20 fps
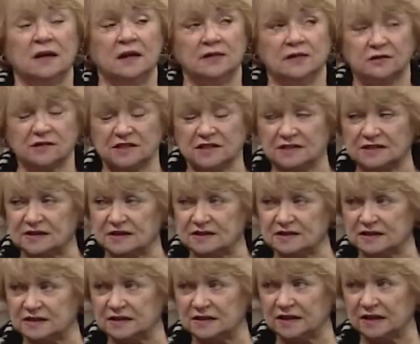There's
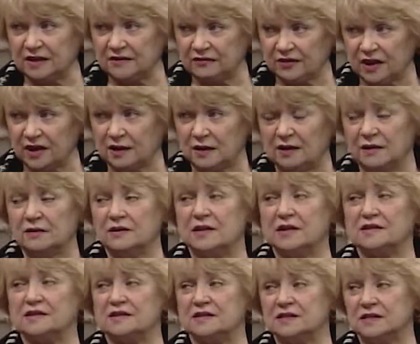assisted living.
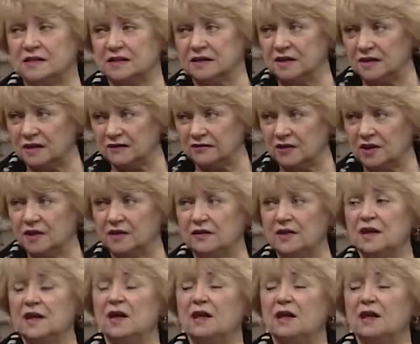Assisted living,